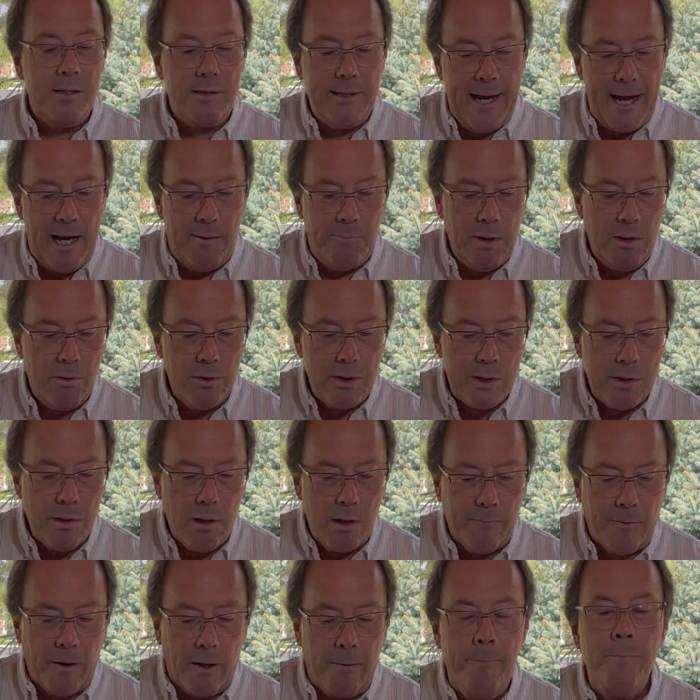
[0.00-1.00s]
Tableau
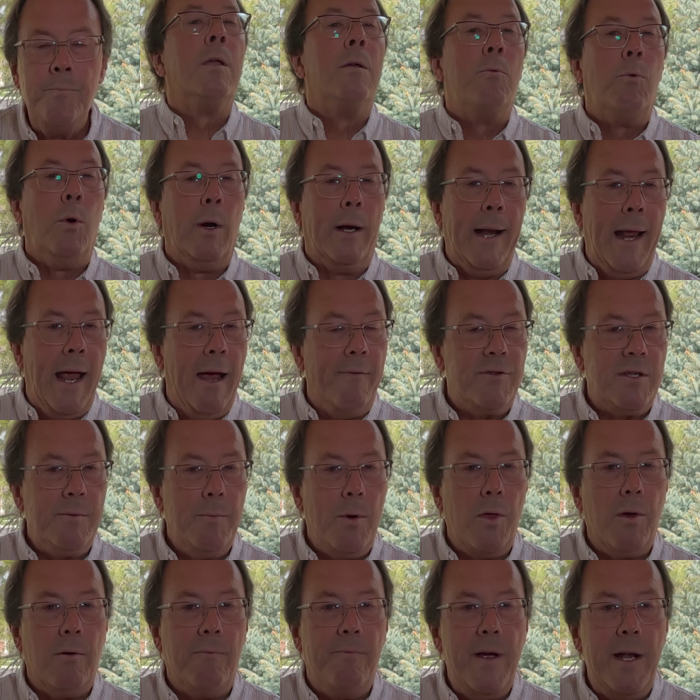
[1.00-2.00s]
Server. We're going to have
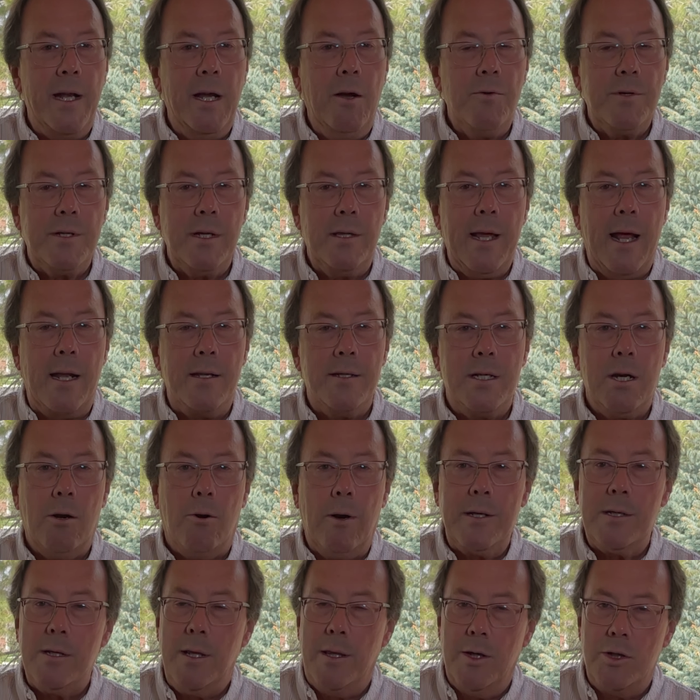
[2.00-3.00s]
some other videos in that
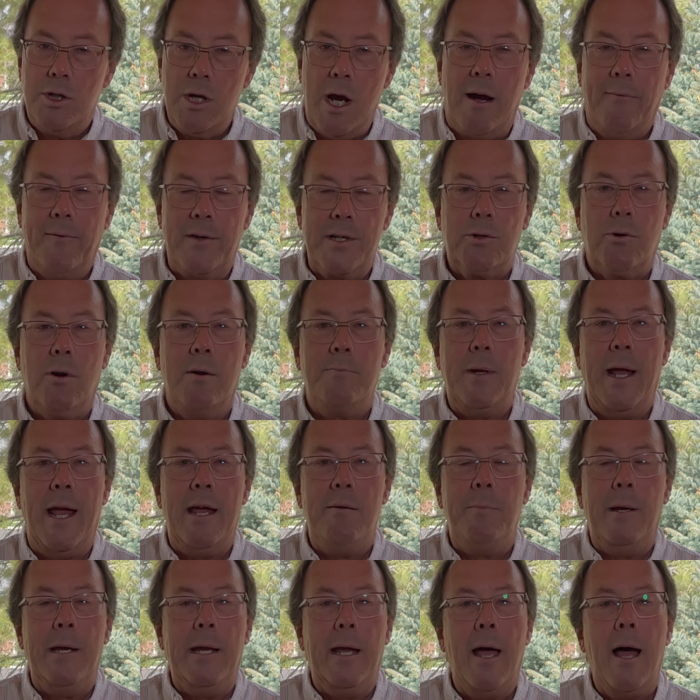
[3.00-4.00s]
series on the JavaScript
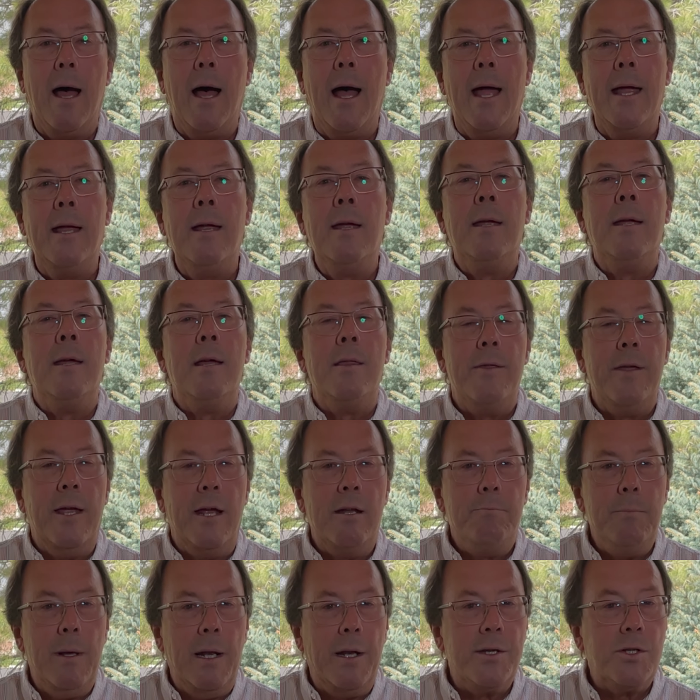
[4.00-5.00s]
API, the
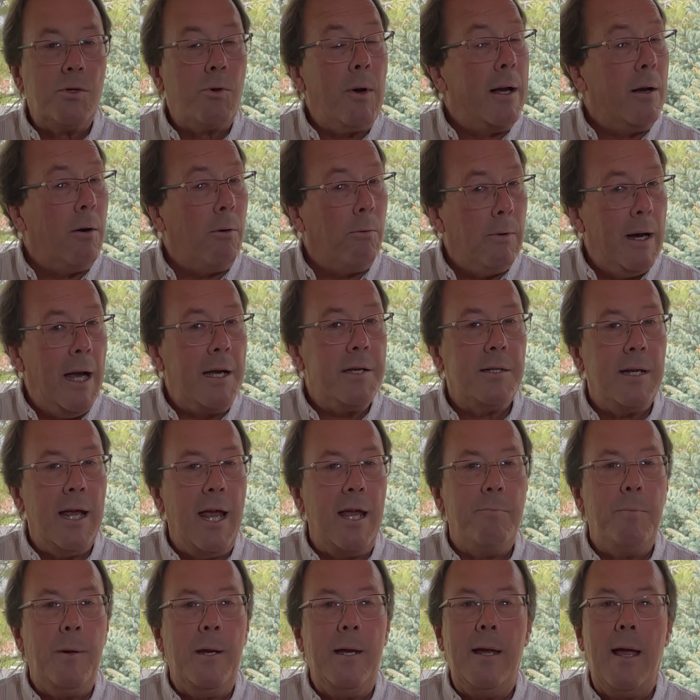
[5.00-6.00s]
Administrator REST
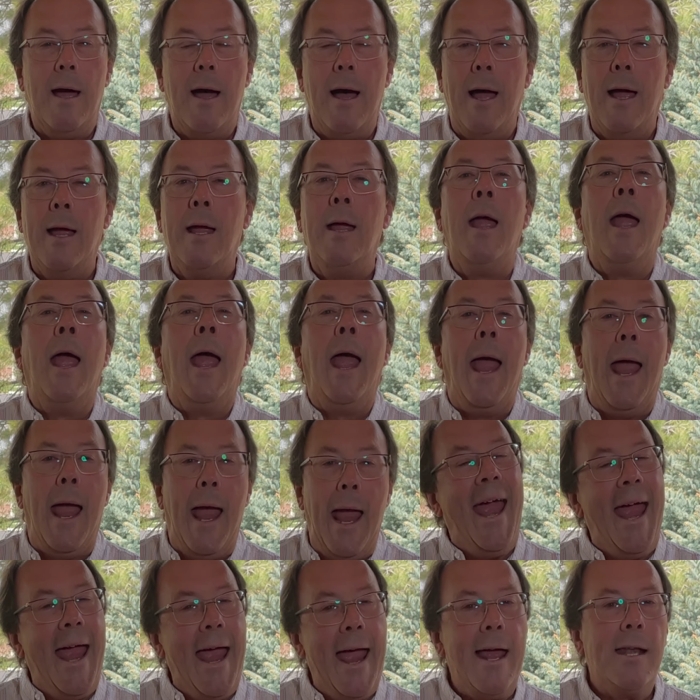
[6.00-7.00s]
API,
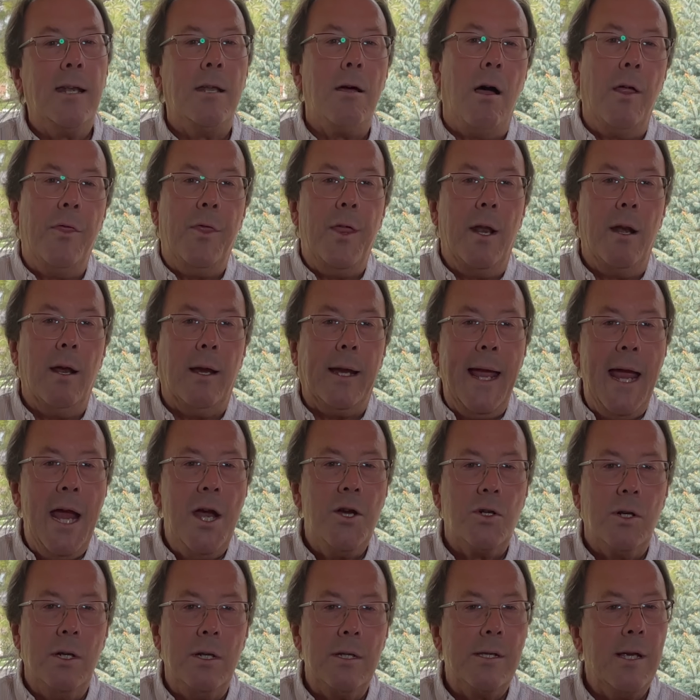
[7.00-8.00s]
and
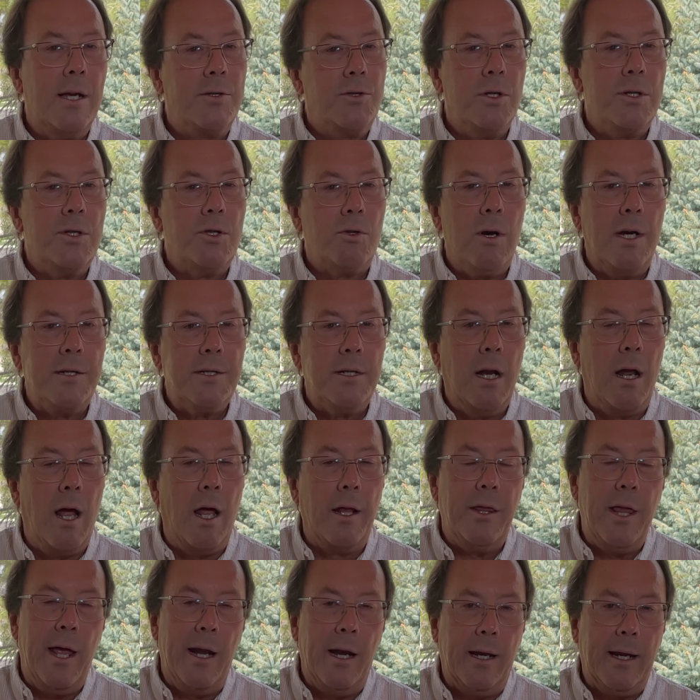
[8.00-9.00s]
authentication such as trusted
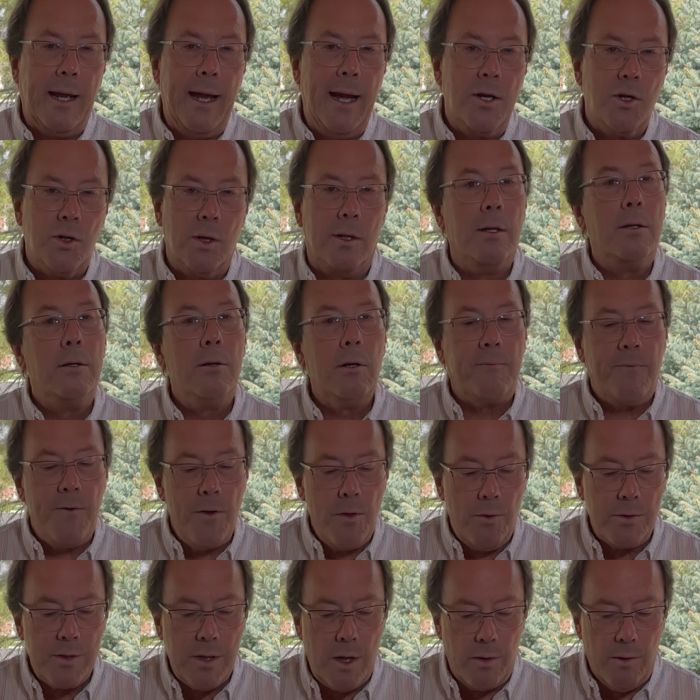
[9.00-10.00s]
authentication. Look for
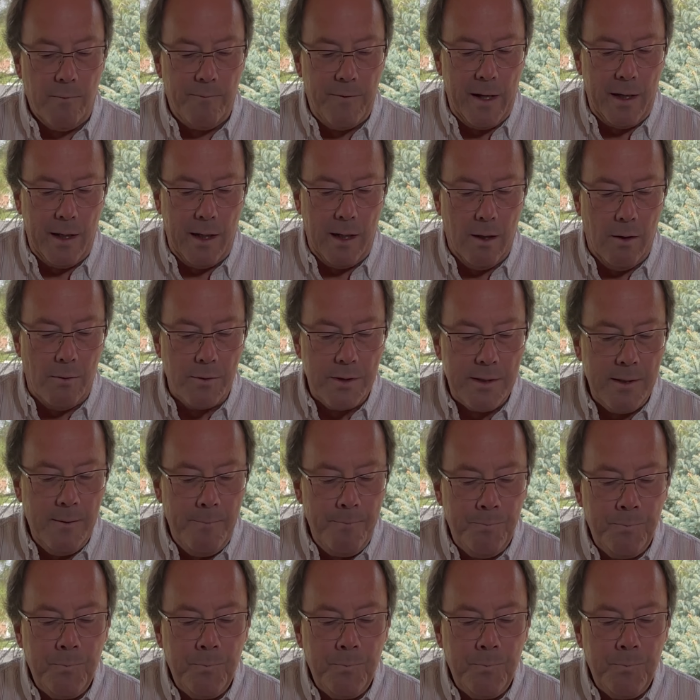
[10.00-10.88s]
those other videos.